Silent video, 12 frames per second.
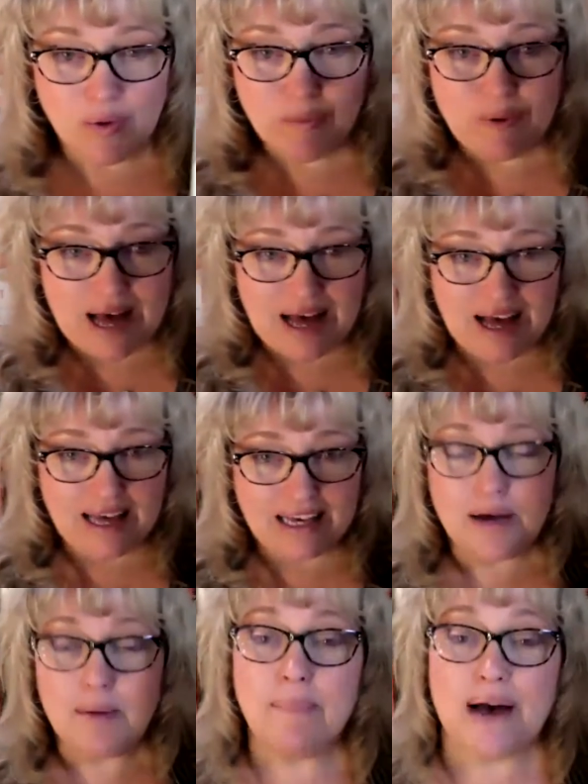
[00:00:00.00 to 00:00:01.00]
by
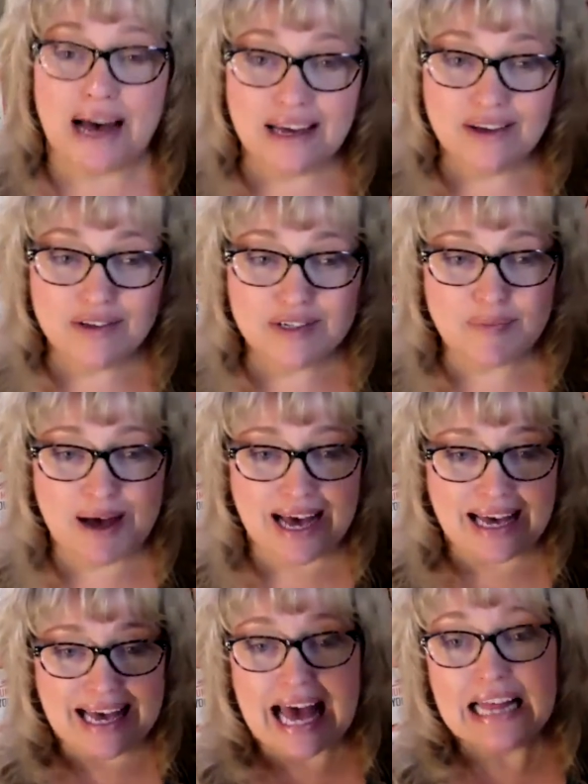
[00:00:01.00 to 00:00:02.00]
compiled
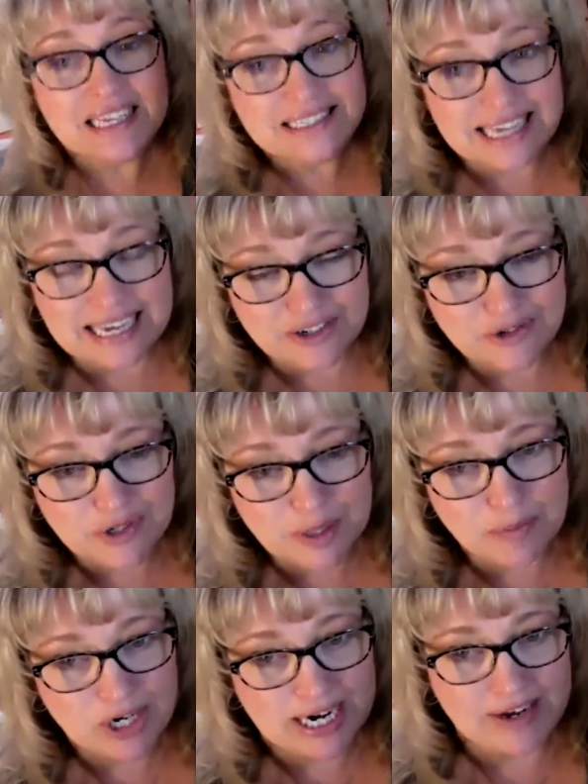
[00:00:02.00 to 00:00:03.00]
by Alexandria
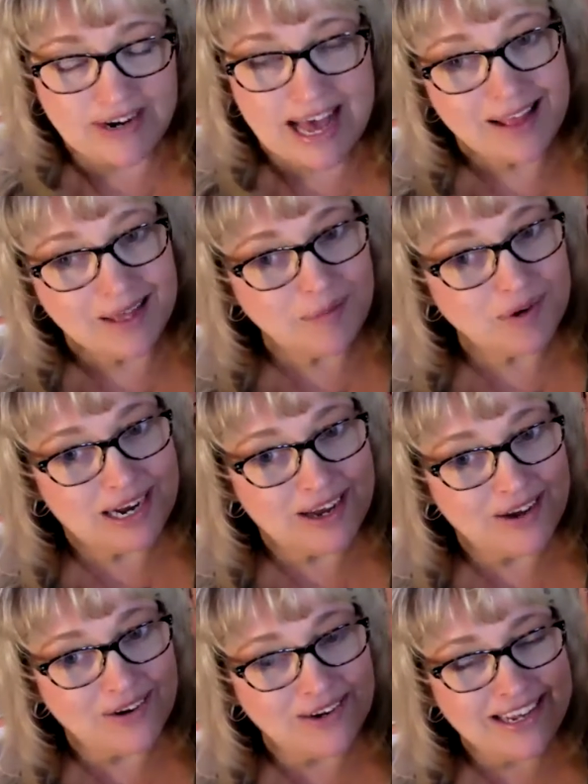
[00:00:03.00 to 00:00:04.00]
Brown, Ali
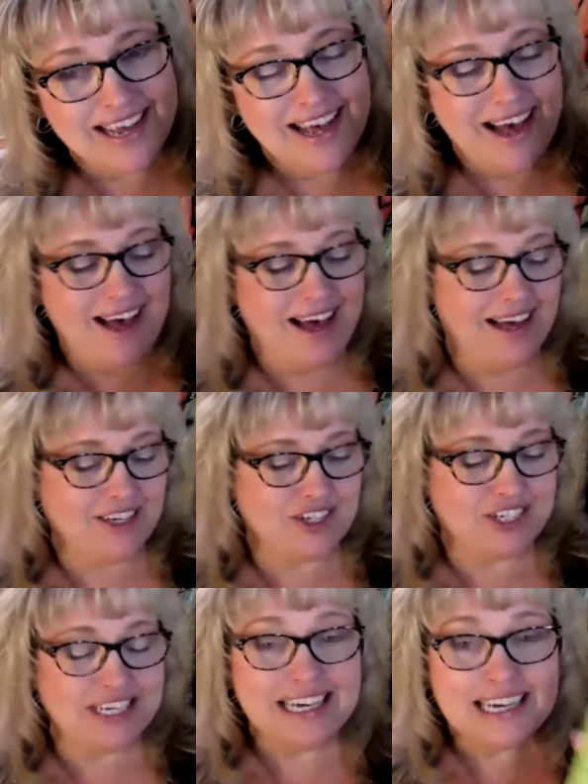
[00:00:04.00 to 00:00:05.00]
Brown. Uh,
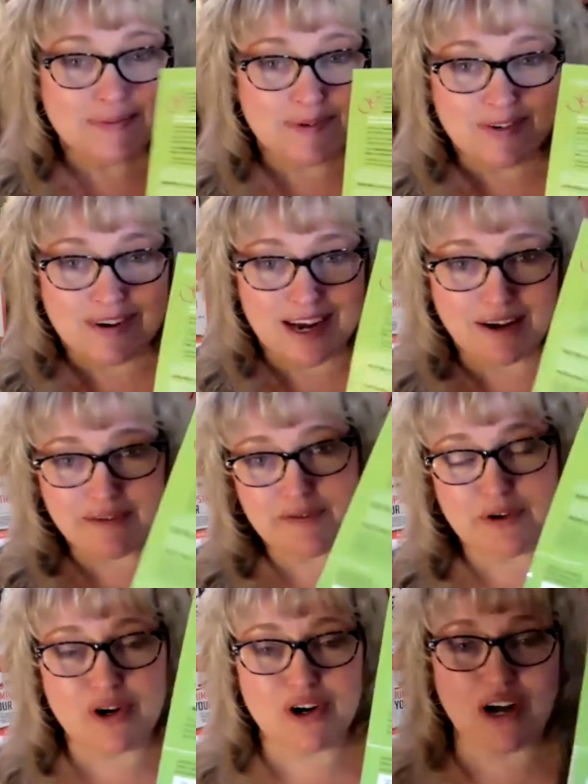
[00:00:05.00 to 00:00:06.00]
she has been around
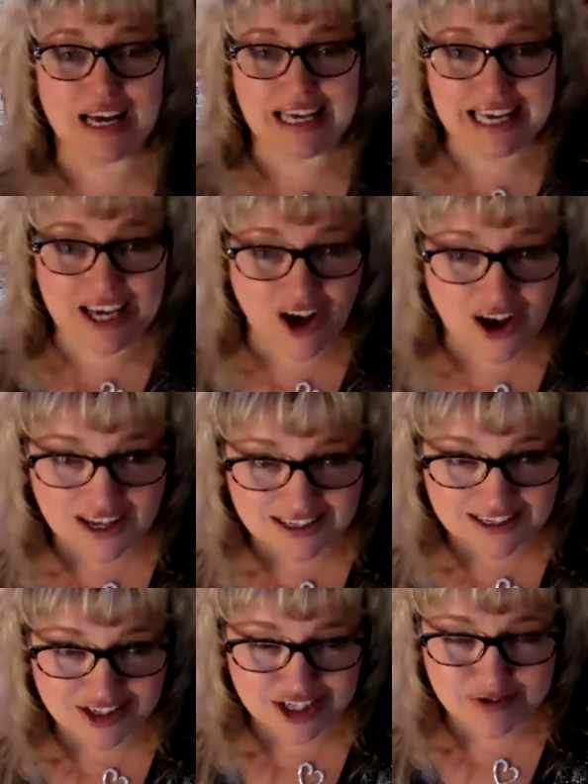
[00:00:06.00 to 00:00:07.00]
for
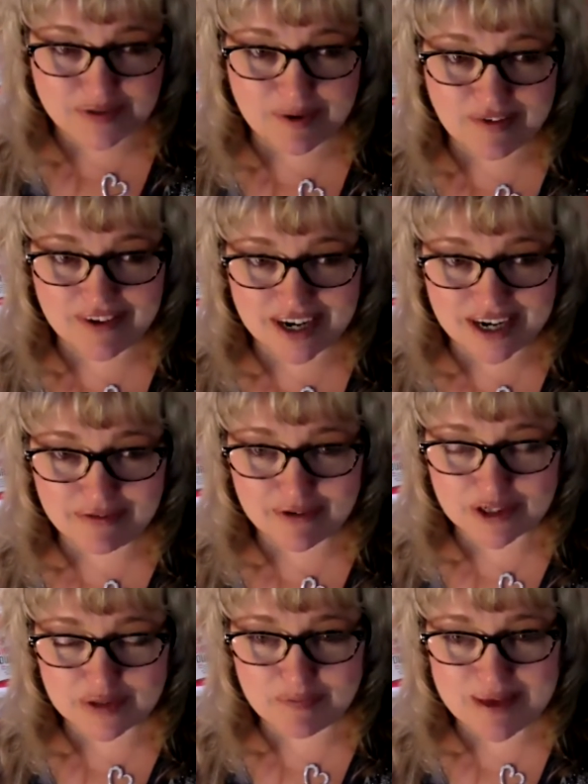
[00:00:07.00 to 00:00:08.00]
eons. She was my very
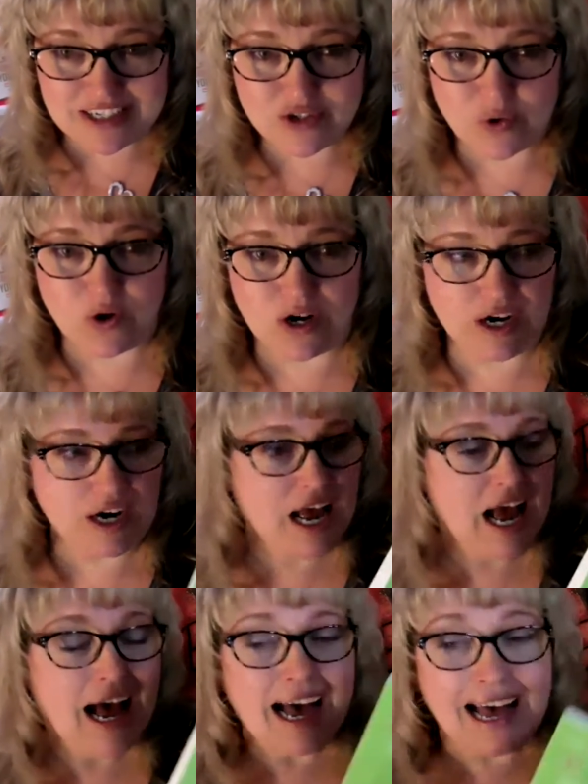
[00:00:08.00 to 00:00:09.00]
first mentor.
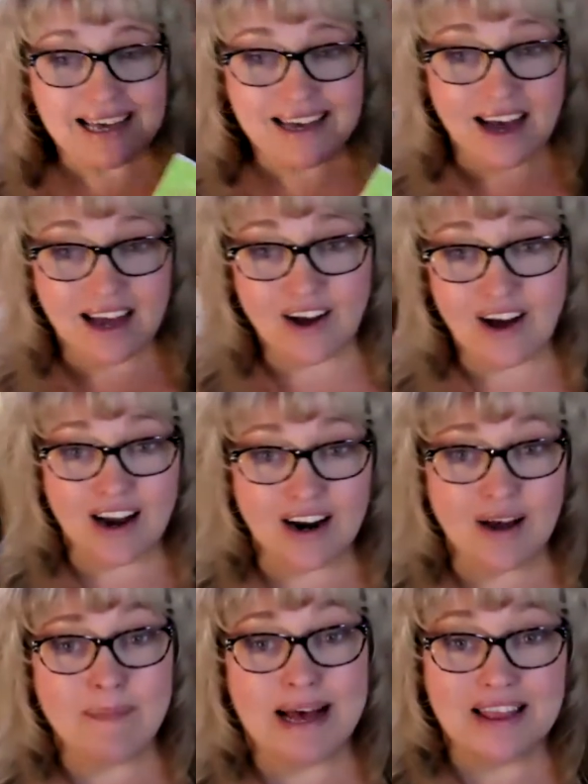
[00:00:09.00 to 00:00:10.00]
I got
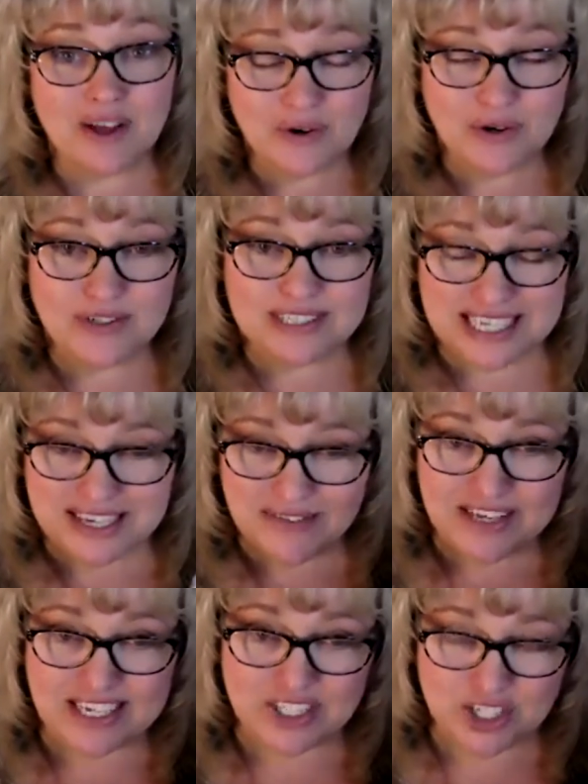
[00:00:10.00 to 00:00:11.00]
on my local
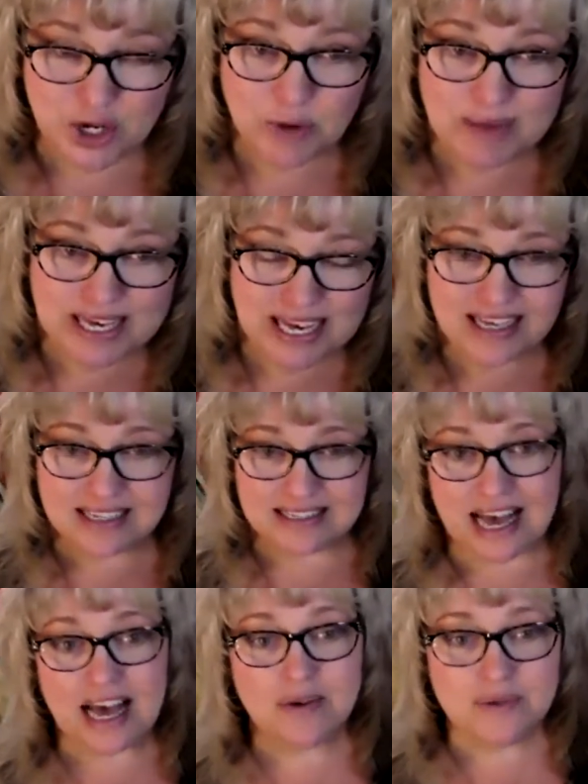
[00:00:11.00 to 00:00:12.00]
TV show because
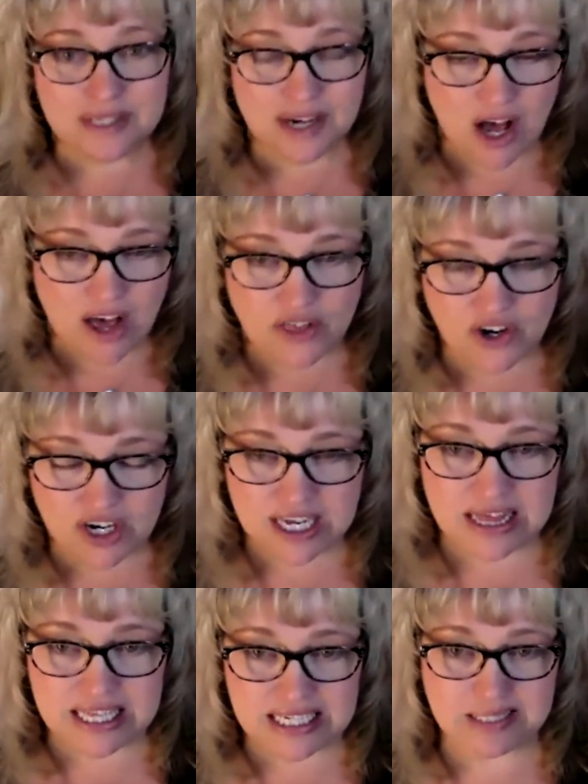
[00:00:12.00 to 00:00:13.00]
I was an author
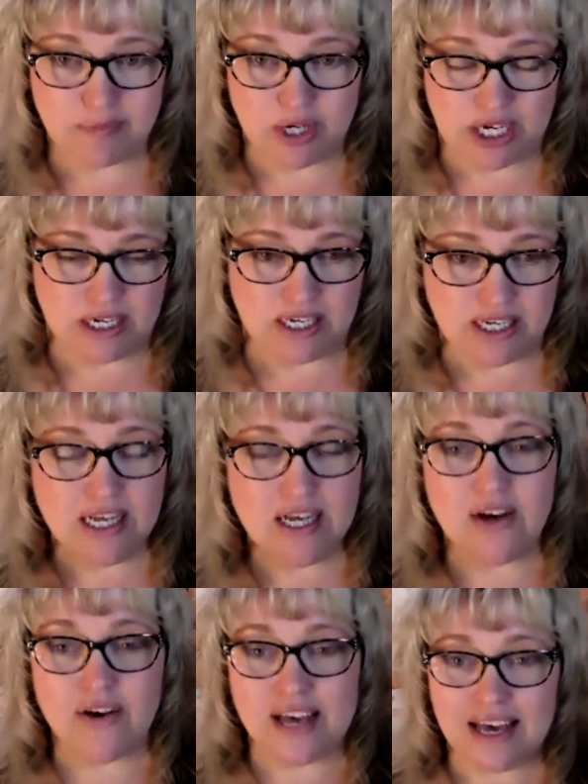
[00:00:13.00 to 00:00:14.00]
in this book.
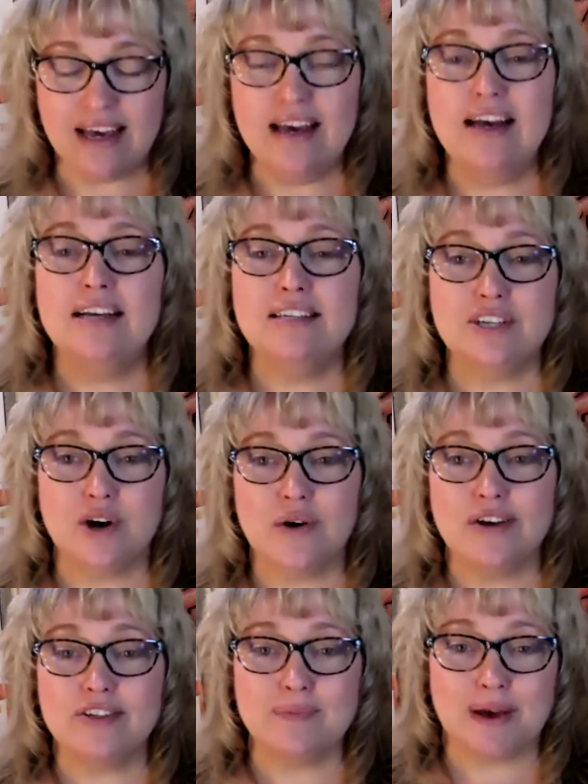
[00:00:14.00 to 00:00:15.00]
Okay, so
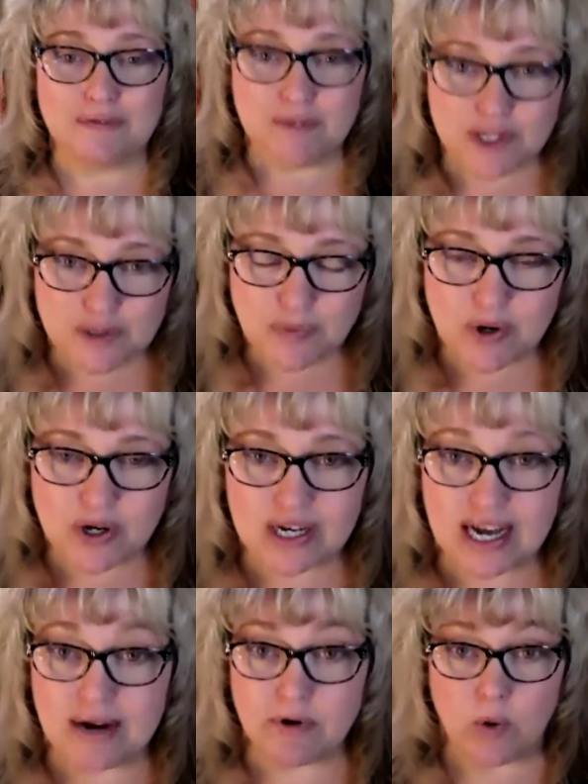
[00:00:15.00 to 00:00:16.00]
is my first book.
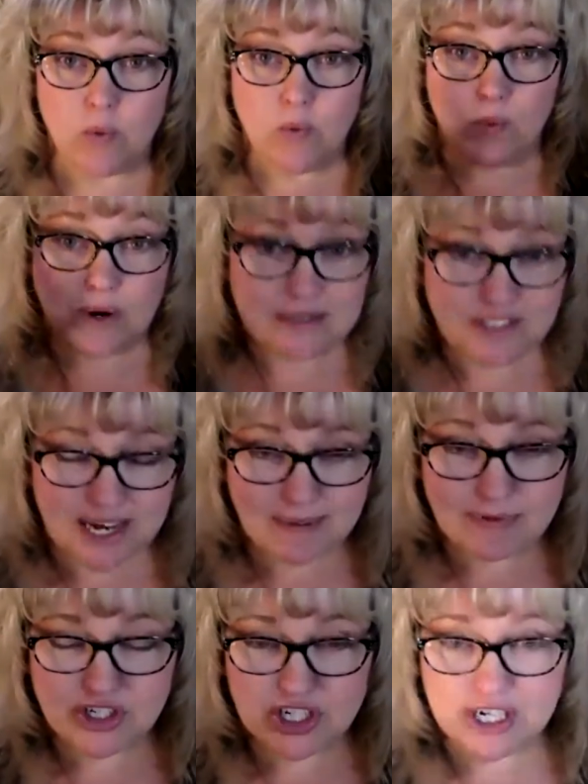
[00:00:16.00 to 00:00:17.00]
I wrote one
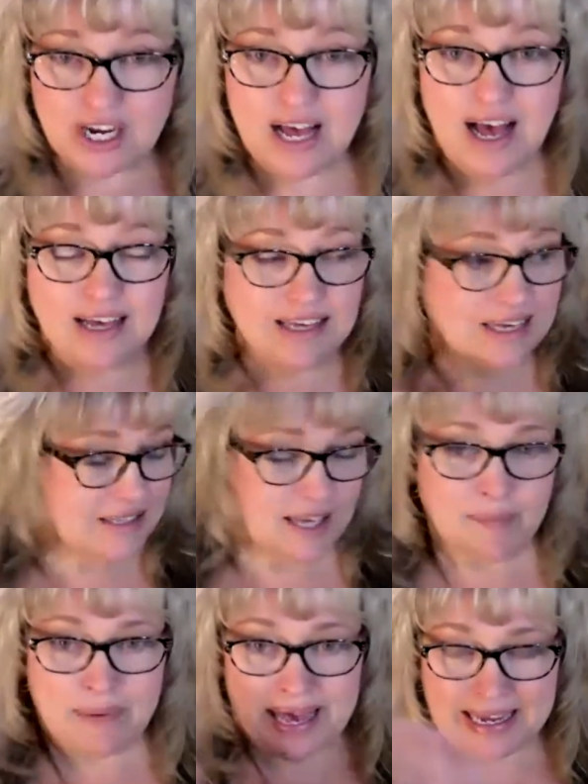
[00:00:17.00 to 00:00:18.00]
chapter. Yes, I
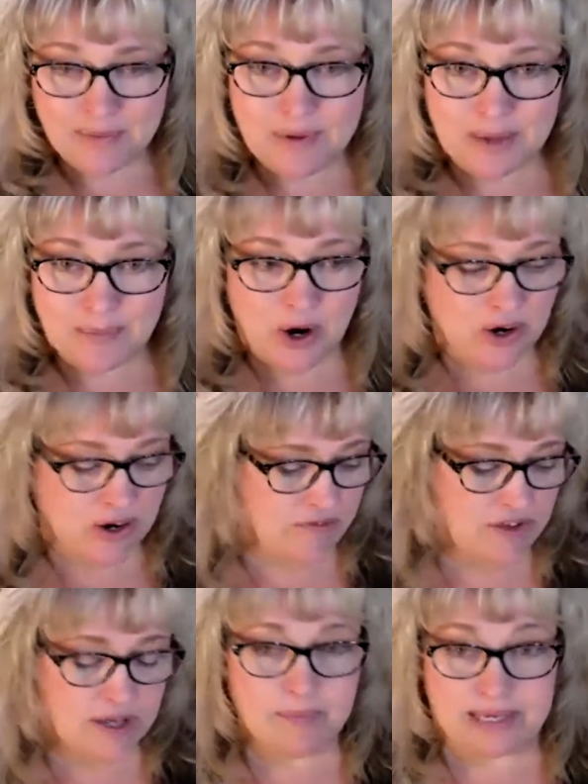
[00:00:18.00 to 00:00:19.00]
paid to be a part of
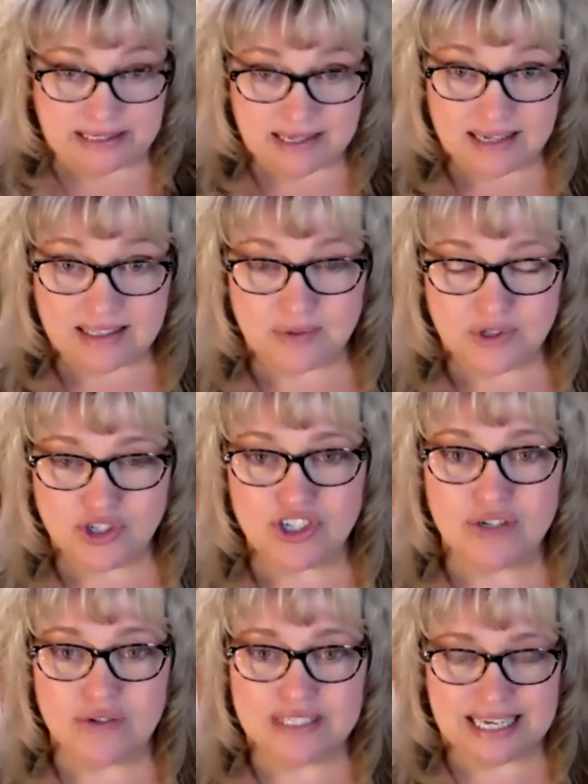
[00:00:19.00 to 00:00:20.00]
it because that's what you
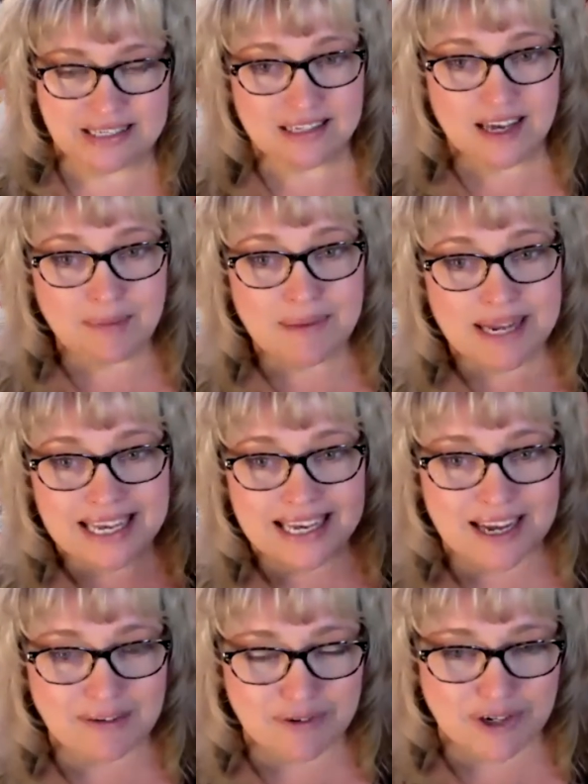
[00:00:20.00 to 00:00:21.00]
do. It takes a lot of money
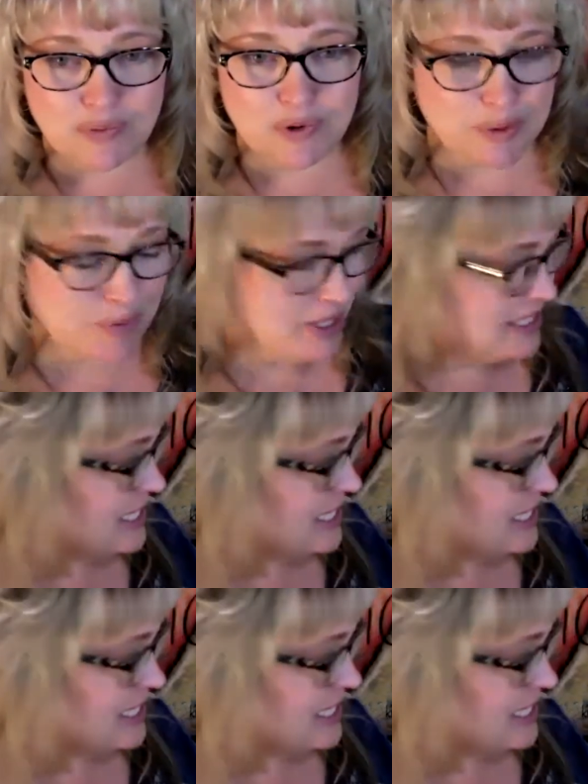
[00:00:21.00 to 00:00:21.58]
and effort to put a book